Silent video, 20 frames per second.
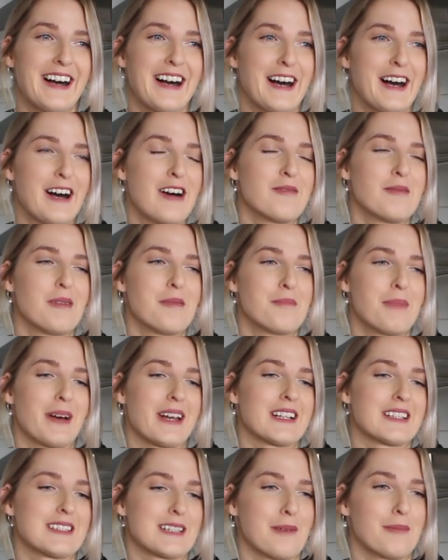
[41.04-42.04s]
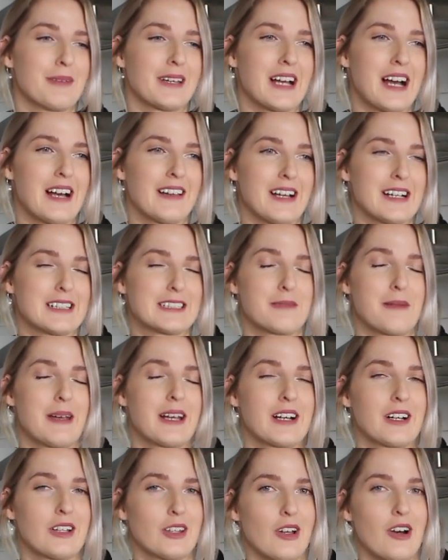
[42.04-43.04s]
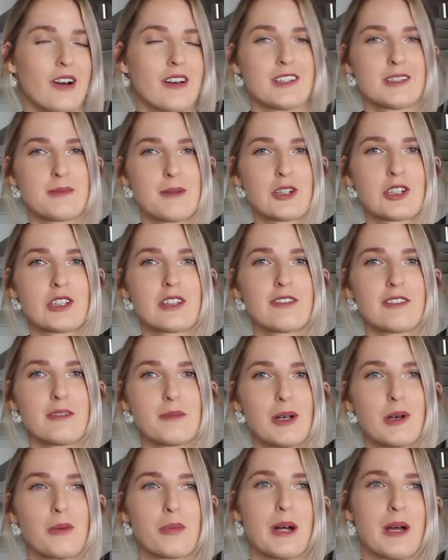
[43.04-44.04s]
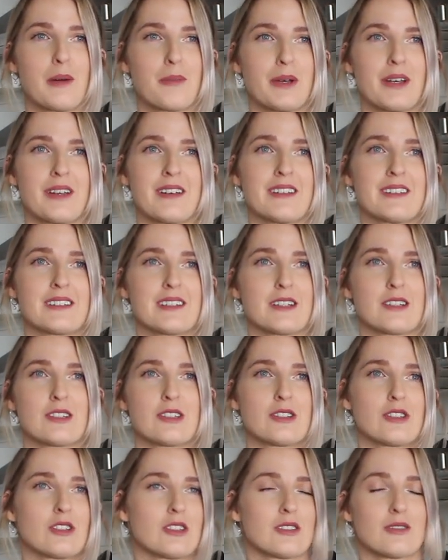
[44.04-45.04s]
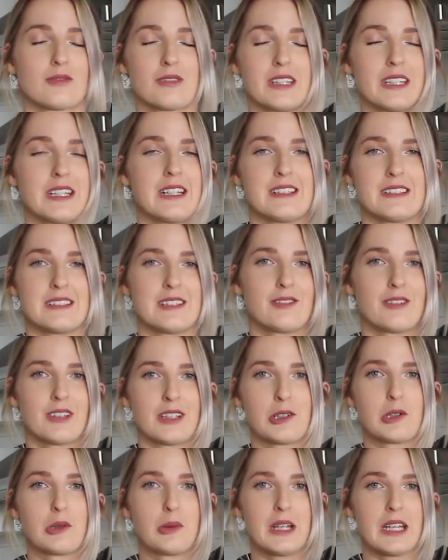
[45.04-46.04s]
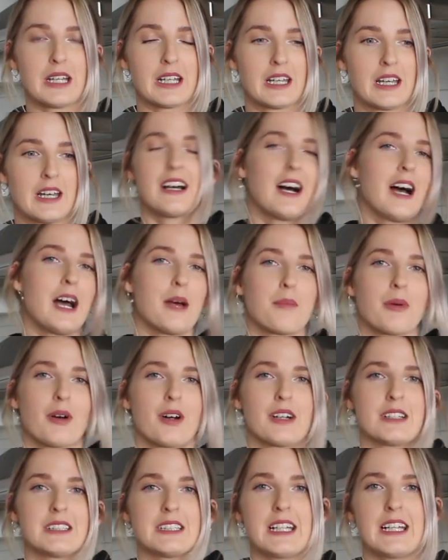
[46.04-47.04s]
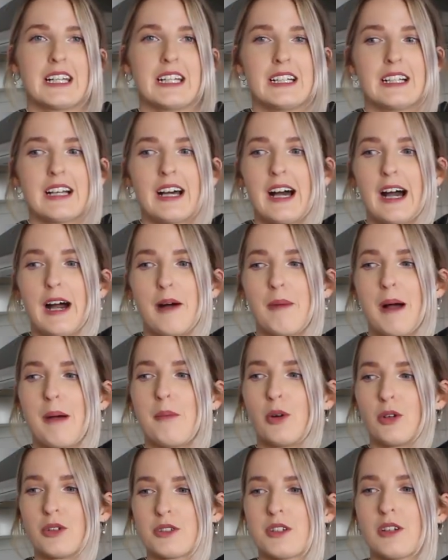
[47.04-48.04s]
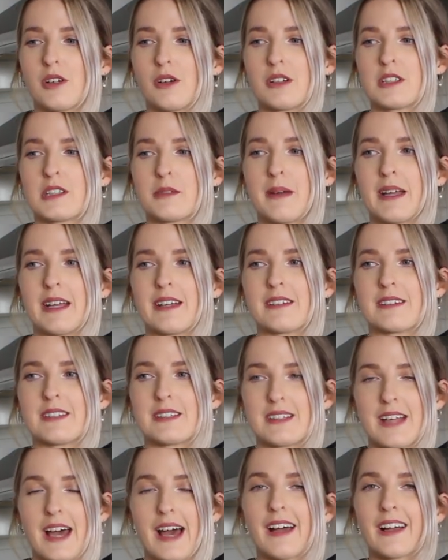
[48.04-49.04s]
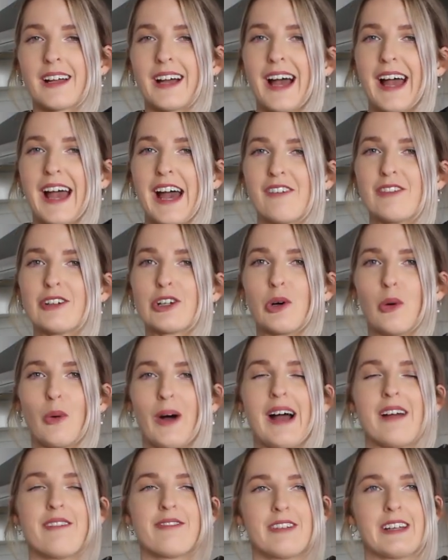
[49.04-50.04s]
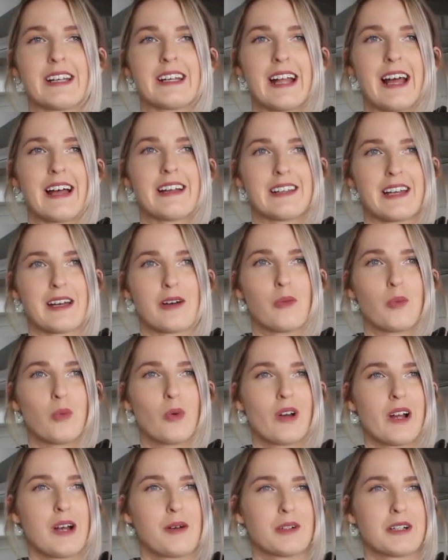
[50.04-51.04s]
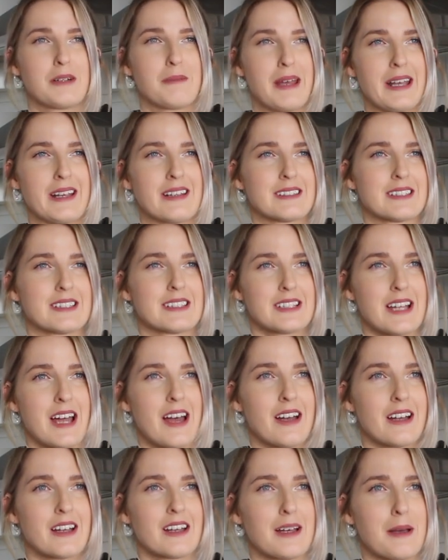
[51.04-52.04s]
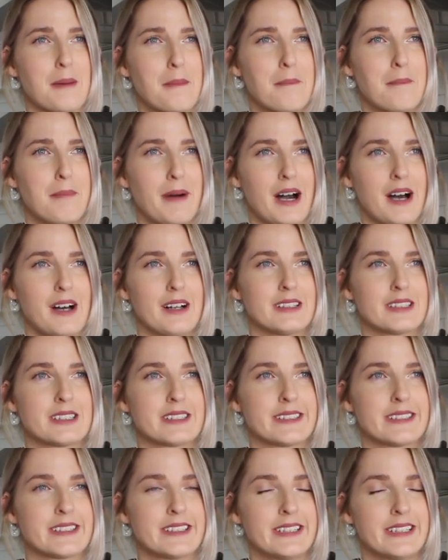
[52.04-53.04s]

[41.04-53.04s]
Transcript: um, but it's something I like to make a lot, especially for meal prep because it's just really easy, really quick. High protein. Um, I'm also going to make a snack. I haven't quite figured out yet what I want to make as a snack, but